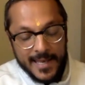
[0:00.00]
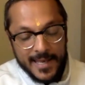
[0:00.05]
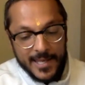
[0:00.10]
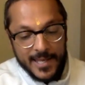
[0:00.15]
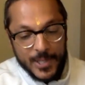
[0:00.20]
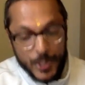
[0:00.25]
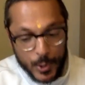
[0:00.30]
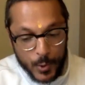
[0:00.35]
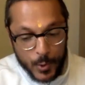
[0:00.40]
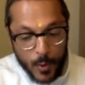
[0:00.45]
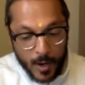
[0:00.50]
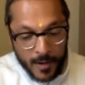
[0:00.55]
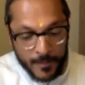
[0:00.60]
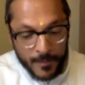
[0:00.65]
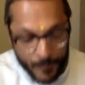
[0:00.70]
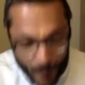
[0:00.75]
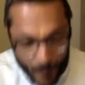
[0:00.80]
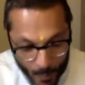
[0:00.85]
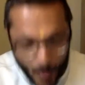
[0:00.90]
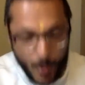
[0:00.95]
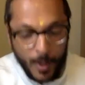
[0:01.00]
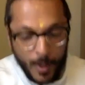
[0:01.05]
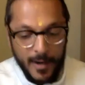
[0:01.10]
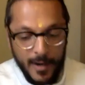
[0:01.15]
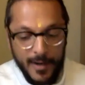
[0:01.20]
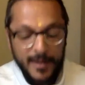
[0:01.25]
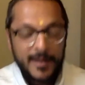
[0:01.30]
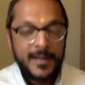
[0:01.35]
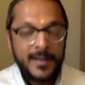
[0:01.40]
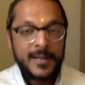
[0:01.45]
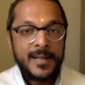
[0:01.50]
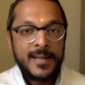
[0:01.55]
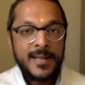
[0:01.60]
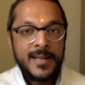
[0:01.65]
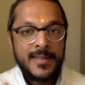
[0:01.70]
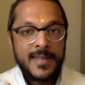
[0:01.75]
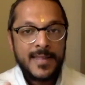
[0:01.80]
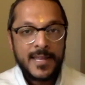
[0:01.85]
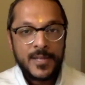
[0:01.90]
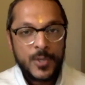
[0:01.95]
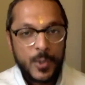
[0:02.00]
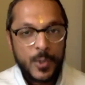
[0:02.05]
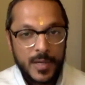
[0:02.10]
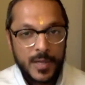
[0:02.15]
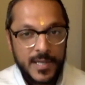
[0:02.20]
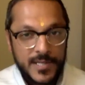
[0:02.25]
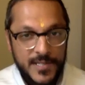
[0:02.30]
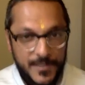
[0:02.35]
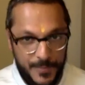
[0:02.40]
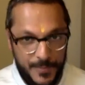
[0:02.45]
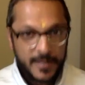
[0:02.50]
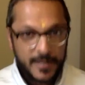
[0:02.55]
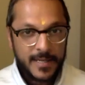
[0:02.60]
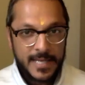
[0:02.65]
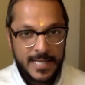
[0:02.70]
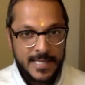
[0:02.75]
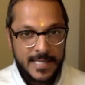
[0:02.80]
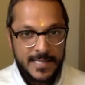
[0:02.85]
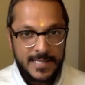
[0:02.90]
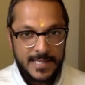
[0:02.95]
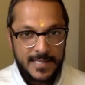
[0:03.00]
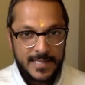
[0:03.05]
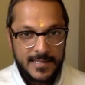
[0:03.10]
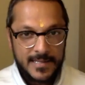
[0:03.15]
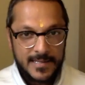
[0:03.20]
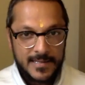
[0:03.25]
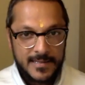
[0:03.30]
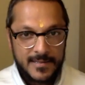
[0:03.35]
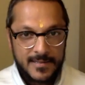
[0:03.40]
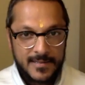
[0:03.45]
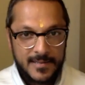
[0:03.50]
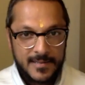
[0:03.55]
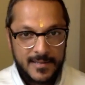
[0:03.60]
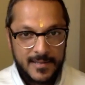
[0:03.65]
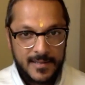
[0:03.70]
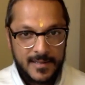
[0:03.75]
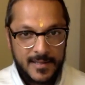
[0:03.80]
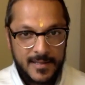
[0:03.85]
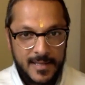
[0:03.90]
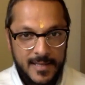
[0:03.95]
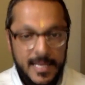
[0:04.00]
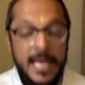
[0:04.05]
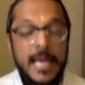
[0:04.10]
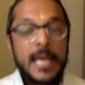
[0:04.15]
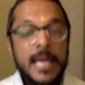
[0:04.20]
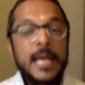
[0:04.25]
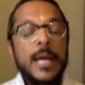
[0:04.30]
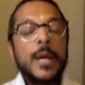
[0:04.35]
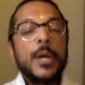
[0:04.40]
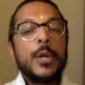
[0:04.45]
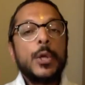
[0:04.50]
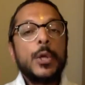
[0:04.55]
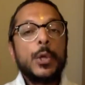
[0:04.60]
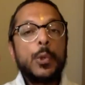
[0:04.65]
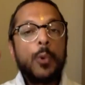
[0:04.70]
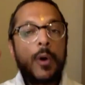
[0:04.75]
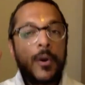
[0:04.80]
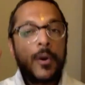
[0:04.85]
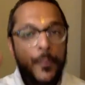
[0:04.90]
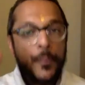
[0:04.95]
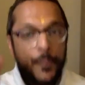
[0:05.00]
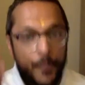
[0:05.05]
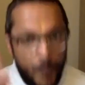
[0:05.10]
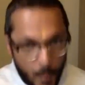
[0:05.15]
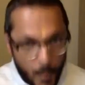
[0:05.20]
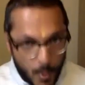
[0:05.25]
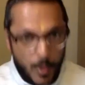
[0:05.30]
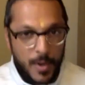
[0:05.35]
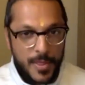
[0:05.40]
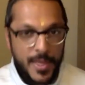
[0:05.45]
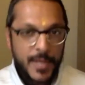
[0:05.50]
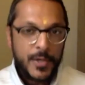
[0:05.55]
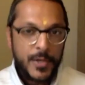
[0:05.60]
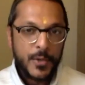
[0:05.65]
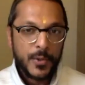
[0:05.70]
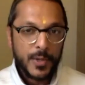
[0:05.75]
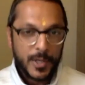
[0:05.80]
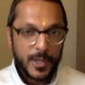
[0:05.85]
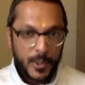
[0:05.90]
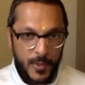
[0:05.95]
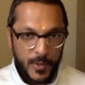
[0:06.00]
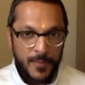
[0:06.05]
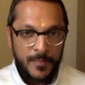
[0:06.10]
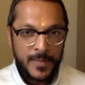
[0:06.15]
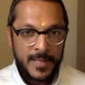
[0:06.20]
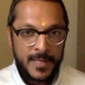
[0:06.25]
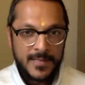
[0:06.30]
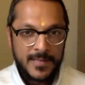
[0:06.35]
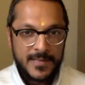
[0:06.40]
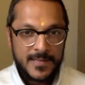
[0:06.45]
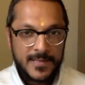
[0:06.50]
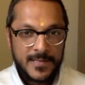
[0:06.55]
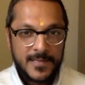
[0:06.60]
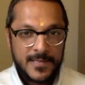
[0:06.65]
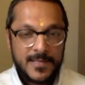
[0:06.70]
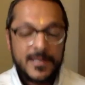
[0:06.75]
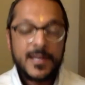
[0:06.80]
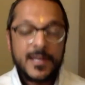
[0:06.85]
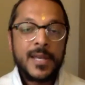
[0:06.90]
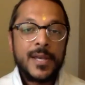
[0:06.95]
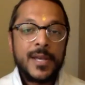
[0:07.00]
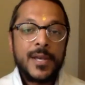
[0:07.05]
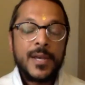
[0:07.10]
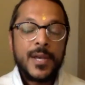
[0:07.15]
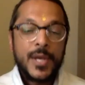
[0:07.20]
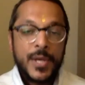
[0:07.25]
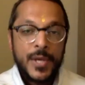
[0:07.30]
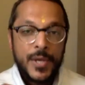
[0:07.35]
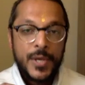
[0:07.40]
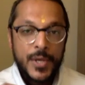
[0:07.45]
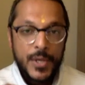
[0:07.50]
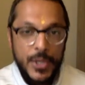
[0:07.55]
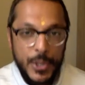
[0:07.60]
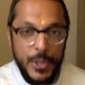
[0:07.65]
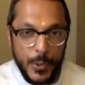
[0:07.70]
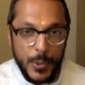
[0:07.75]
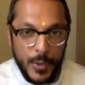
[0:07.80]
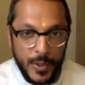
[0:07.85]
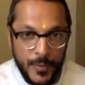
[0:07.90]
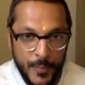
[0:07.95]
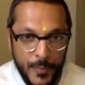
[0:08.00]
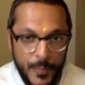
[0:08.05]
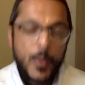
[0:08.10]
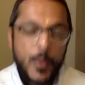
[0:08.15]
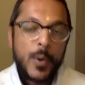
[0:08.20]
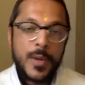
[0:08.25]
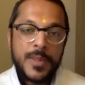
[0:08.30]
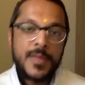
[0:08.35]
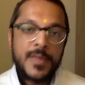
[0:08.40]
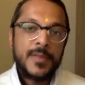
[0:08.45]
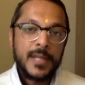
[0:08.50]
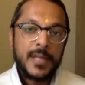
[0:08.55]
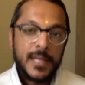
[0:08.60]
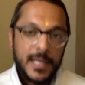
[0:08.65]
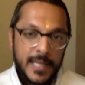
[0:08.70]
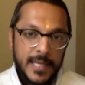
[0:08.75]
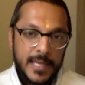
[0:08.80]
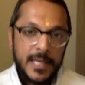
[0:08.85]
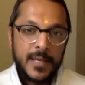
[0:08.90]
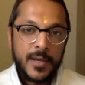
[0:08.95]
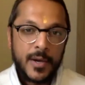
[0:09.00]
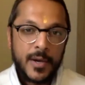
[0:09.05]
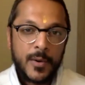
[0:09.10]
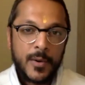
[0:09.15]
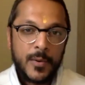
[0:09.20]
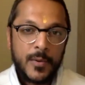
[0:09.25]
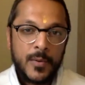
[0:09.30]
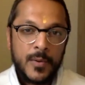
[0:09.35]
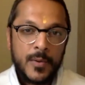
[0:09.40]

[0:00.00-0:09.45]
you are more than your experiences, you are more than your equipments. You are more than the ego.